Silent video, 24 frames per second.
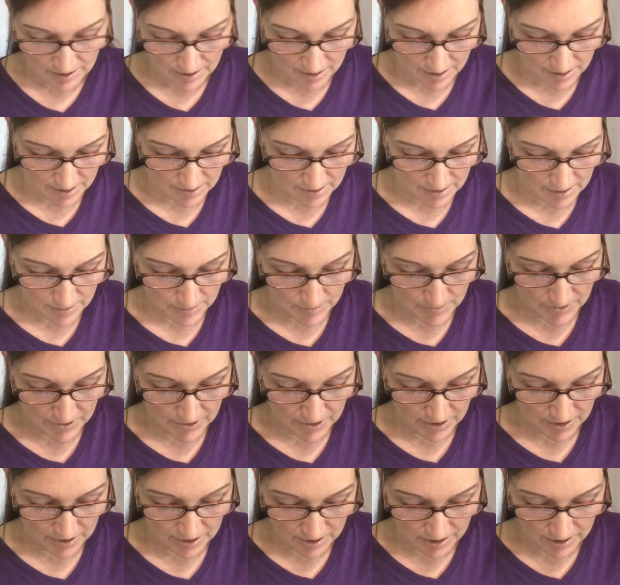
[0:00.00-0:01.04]

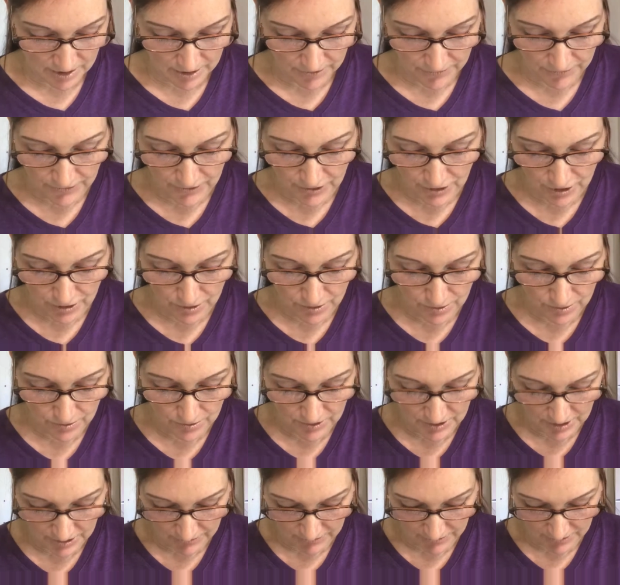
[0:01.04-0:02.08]
There are a few
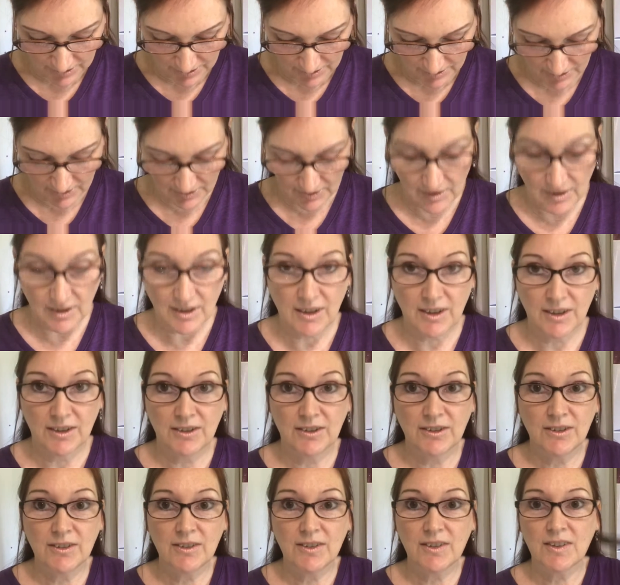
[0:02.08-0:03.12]
different
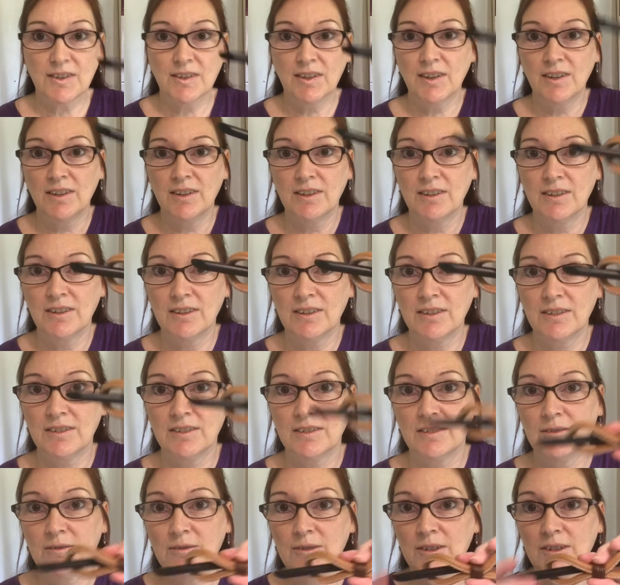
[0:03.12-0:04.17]
styles,
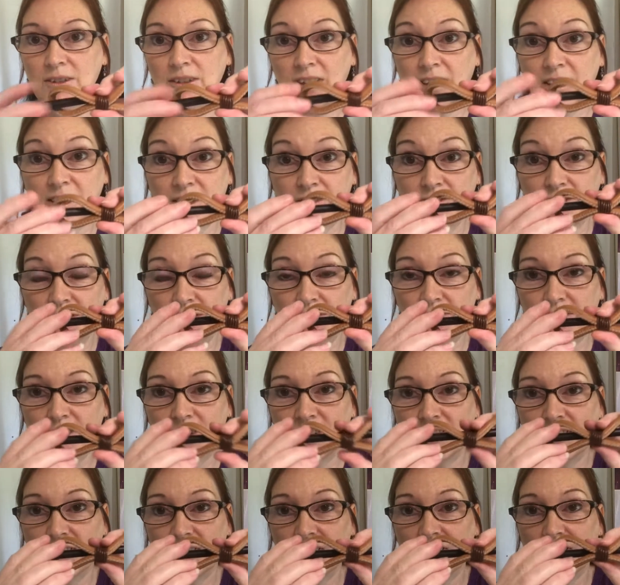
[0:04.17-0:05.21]
well, a lot of different
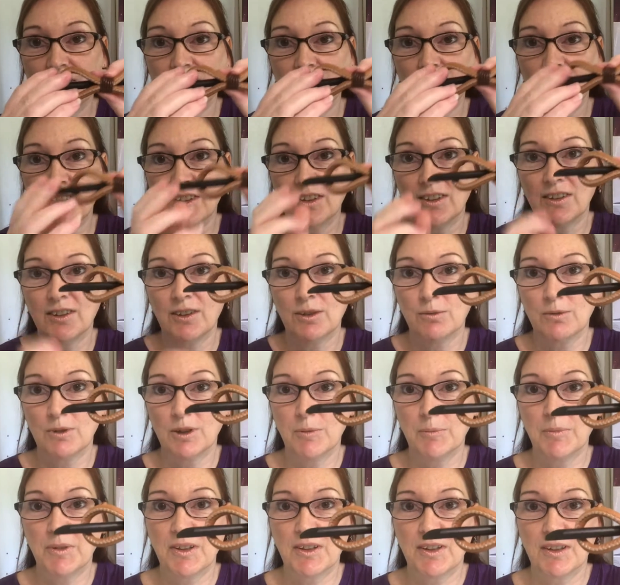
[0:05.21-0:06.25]
styles on the
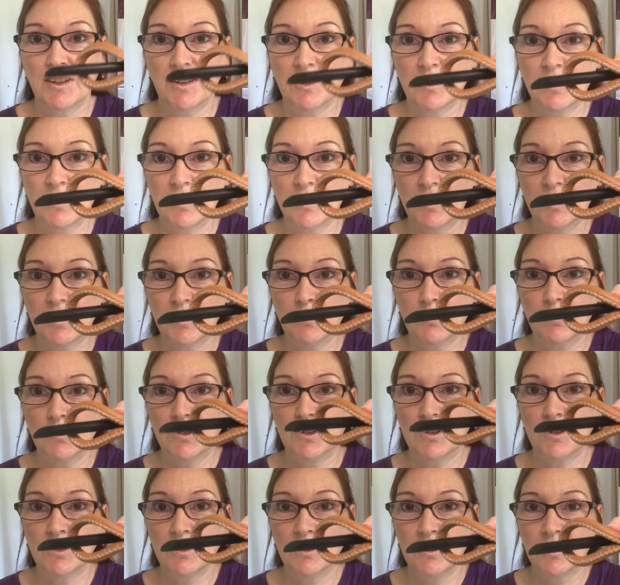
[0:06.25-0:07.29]
website. This is
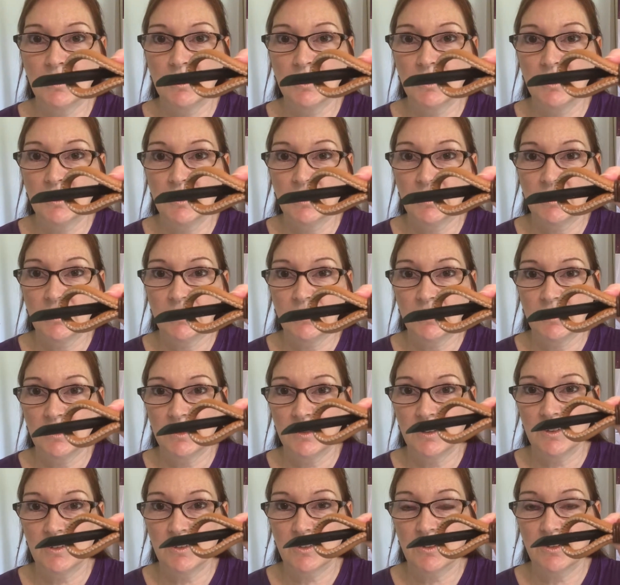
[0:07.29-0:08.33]
one, I think
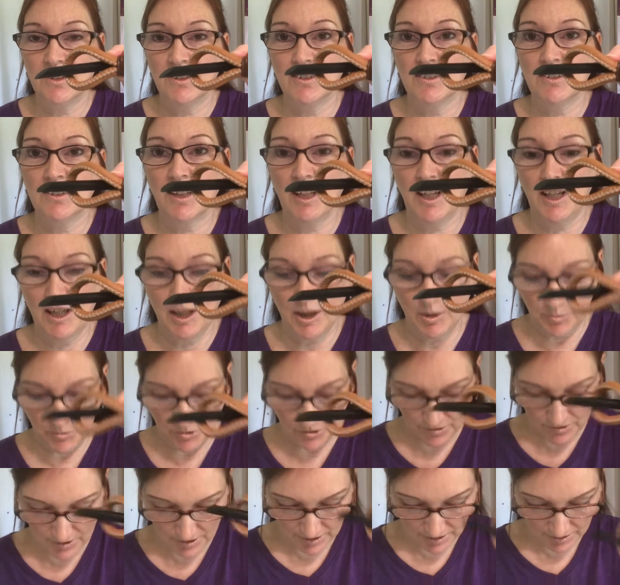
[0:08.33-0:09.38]
that's called
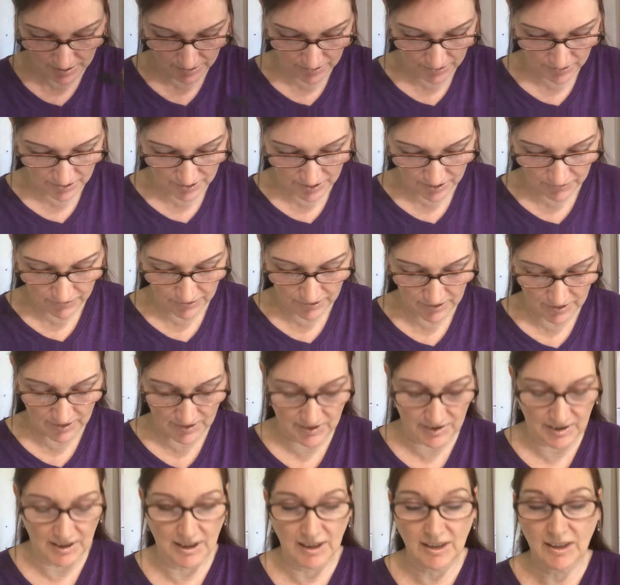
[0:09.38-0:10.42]
Camel, and there's different
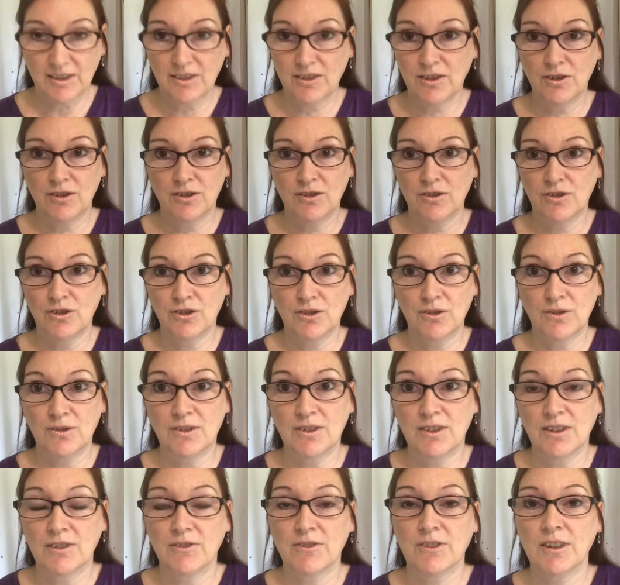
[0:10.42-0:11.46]
sticks. You can choose
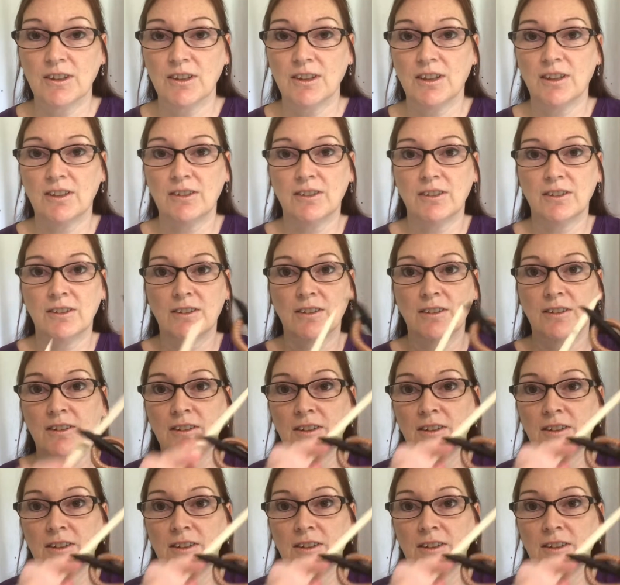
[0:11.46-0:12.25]
different color